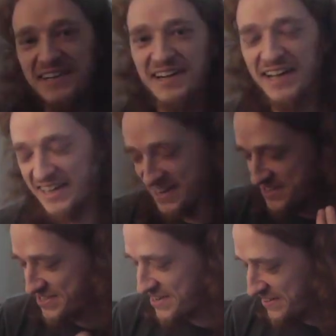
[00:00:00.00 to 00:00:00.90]
and I
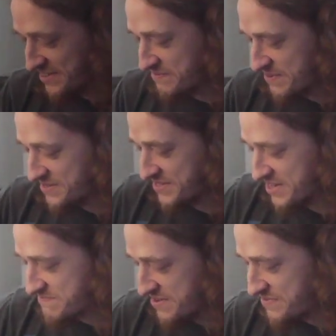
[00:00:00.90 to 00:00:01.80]
set it up. I
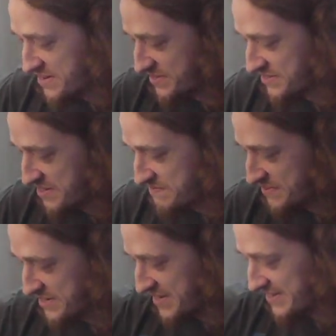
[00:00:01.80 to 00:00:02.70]
set my weights up,
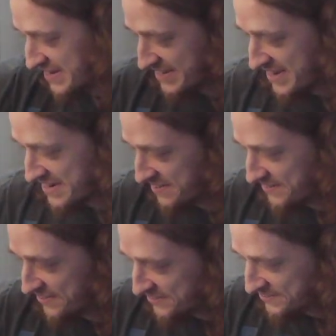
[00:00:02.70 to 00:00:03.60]
and I got it
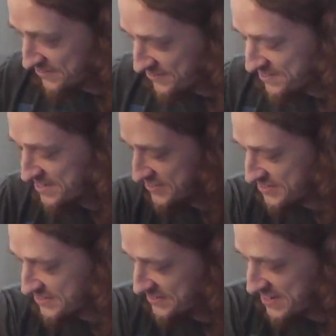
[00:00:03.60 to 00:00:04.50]
all oriented,